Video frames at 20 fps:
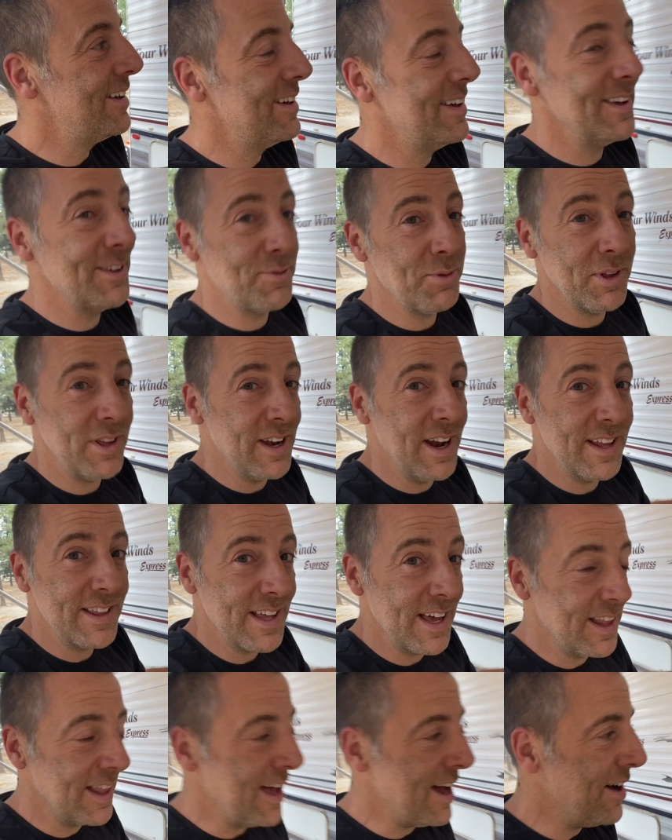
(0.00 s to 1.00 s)
It's really not
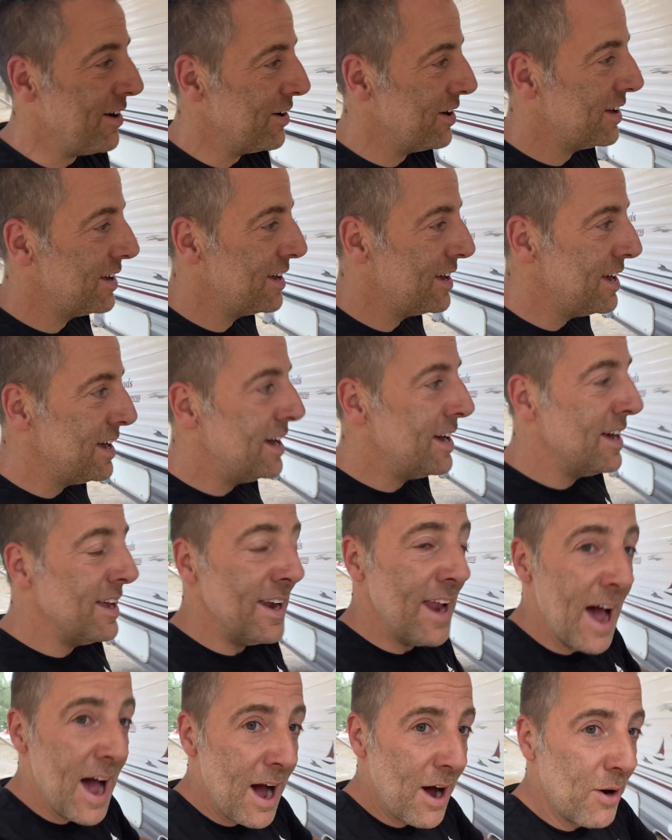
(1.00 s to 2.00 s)
that loud.
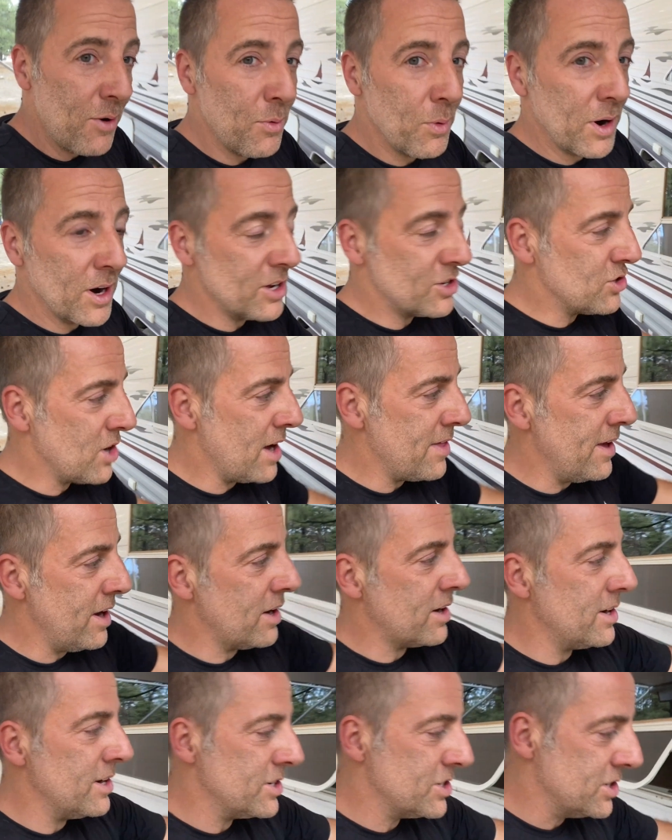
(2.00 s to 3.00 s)
Now we're gonna try the air
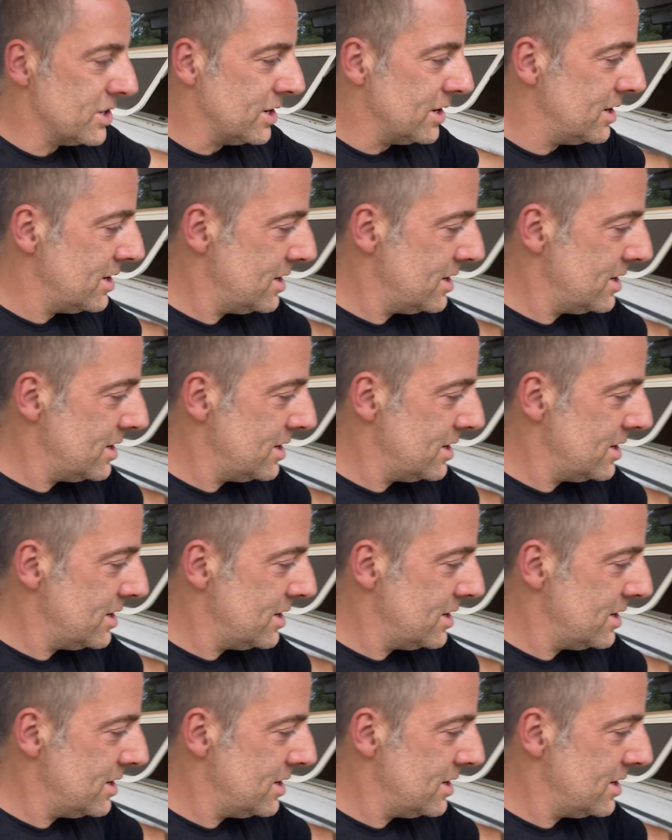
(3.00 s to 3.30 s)
conditioner.